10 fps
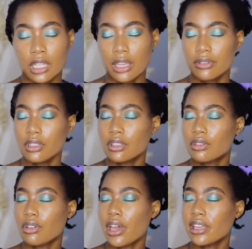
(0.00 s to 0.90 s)
After this
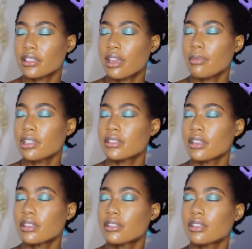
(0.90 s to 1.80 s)
dries, I might
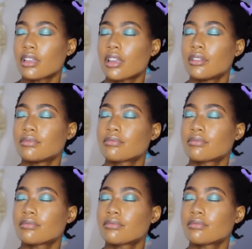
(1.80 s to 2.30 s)
set this again.